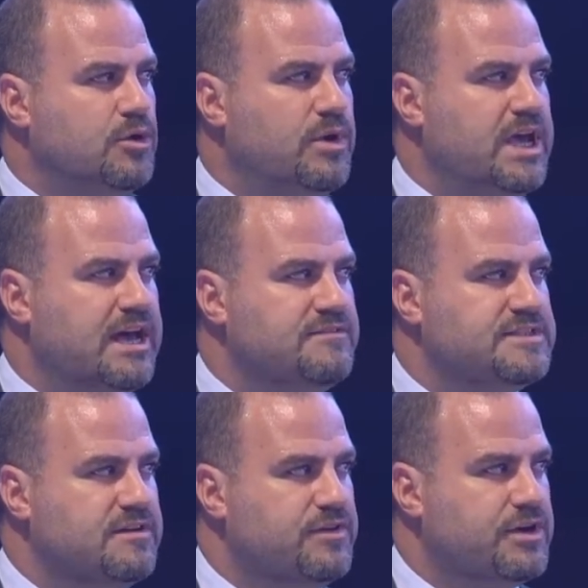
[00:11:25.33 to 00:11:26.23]
we have
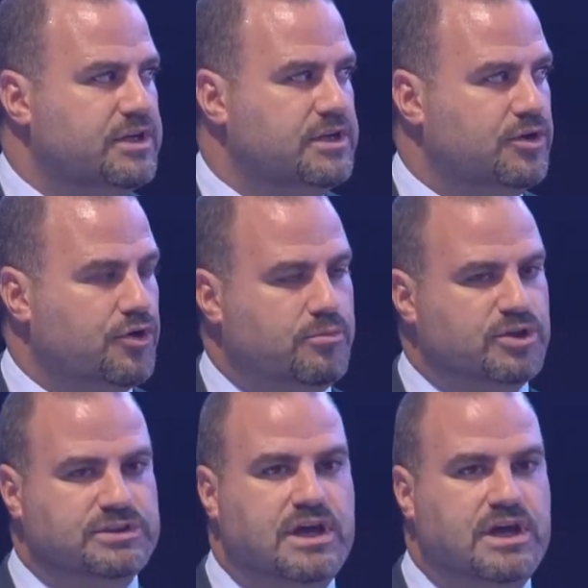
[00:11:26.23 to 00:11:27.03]
several robot